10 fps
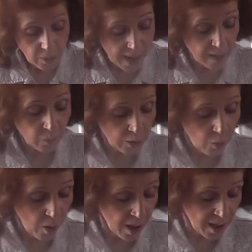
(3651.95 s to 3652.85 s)
As we
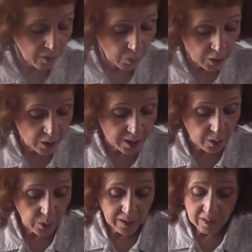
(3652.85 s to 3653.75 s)
go on, as we look at
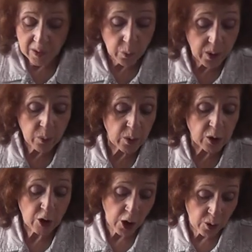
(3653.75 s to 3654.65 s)
the rest of it, we
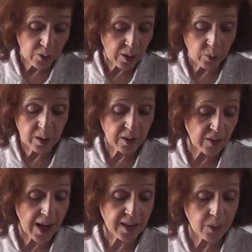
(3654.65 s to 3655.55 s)
will know that we are
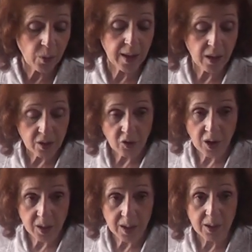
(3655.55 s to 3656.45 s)
exactly right on
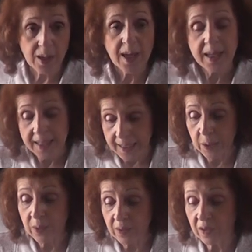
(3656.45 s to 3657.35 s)
target.
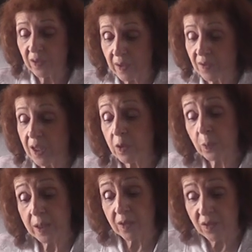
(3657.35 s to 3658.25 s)
Here is our
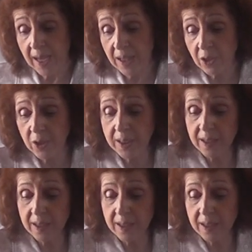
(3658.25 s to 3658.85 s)
70th week of Daniel.